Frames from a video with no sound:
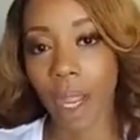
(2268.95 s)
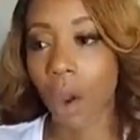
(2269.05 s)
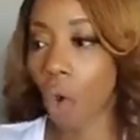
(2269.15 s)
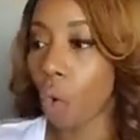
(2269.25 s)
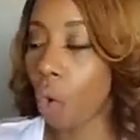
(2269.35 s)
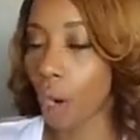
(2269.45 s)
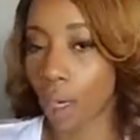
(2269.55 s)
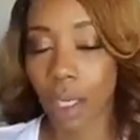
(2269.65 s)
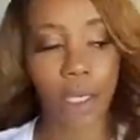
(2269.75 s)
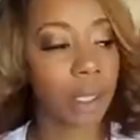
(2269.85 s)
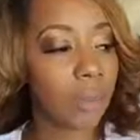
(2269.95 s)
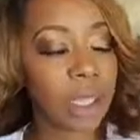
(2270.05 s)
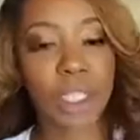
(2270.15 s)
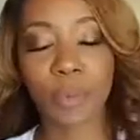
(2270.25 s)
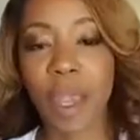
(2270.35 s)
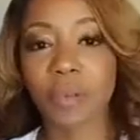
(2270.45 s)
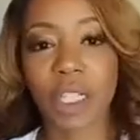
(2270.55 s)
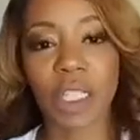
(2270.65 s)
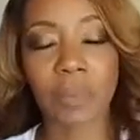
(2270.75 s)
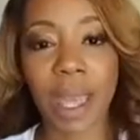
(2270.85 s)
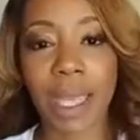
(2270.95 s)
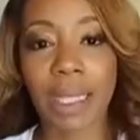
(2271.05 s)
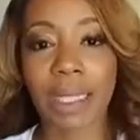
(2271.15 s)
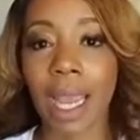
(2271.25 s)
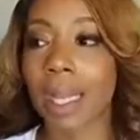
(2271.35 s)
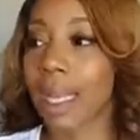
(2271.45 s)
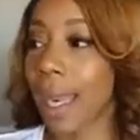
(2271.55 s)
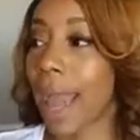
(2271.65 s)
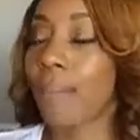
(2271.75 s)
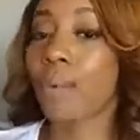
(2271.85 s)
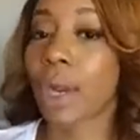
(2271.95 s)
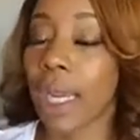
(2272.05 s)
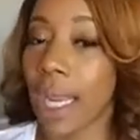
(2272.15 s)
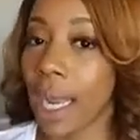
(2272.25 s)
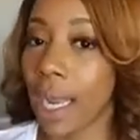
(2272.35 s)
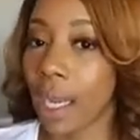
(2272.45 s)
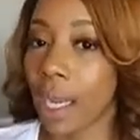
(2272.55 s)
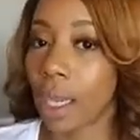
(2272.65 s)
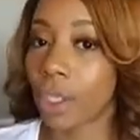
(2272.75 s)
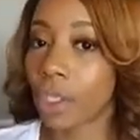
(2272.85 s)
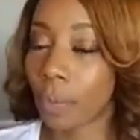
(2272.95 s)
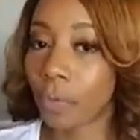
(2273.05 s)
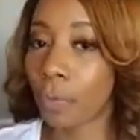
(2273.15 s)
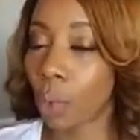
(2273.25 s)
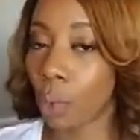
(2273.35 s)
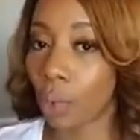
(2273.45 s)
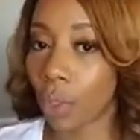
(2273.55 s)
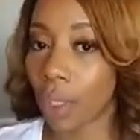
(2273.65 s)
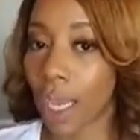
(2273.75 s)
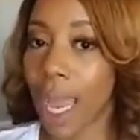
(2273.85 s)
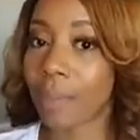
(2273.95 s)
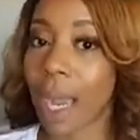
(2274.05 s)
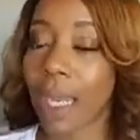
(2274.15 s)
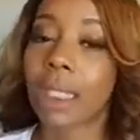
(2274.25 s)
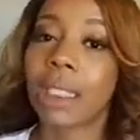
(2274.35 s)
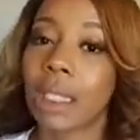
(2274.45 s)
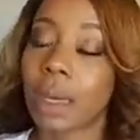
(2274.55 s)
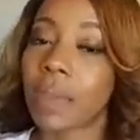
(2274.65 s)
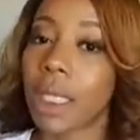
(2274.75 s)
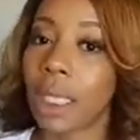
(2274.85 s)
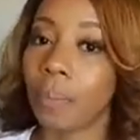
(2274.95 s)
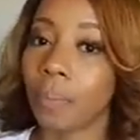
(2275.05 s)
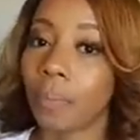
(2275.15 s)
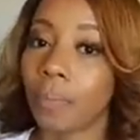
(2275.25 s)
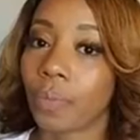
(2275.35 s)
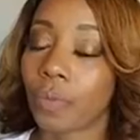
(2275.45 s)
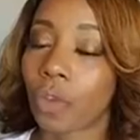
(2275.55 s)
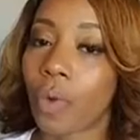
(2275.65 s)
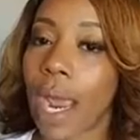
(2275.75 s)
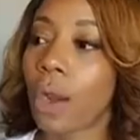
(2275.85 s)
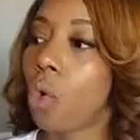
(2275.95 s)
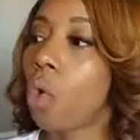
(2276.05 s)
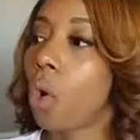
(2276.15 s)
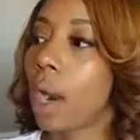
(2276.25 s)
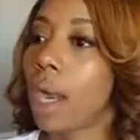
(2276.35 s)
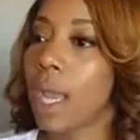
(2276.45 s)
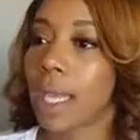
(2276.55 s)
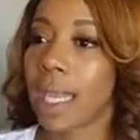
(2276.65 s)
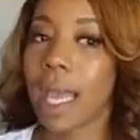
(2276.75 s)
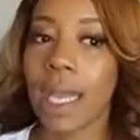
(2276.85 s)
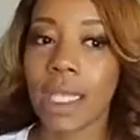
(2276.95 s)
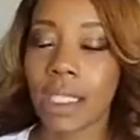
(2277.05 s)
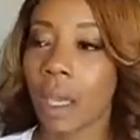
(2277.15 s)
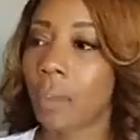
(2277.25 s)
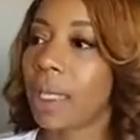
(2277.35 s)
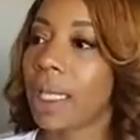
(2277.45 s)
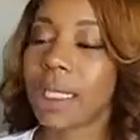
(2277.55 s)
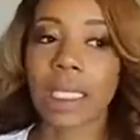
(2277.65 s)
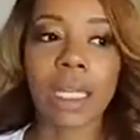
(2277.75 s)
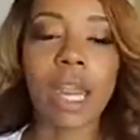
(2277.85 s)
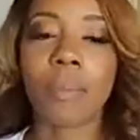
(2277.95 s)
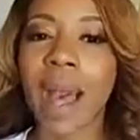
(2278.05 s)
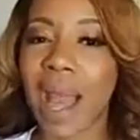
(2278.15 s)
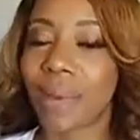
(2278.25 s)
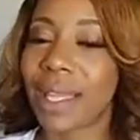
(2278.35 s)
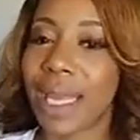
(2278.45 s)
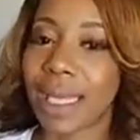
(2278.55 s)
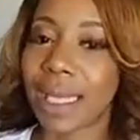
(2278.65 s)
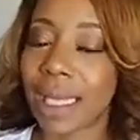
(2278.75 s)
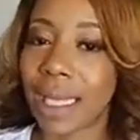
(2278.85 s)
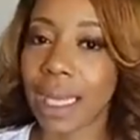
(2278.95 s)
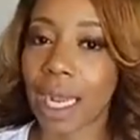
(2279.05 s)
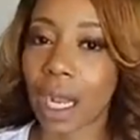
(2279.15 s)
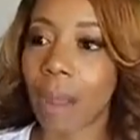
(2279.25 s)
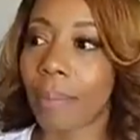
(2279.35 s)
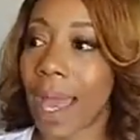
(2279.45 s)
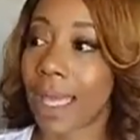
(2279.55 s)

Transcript: Or let me just pay for the space and can I bring in some food and my cleanup team? Right? Or is there places nearby where they can eat and come back?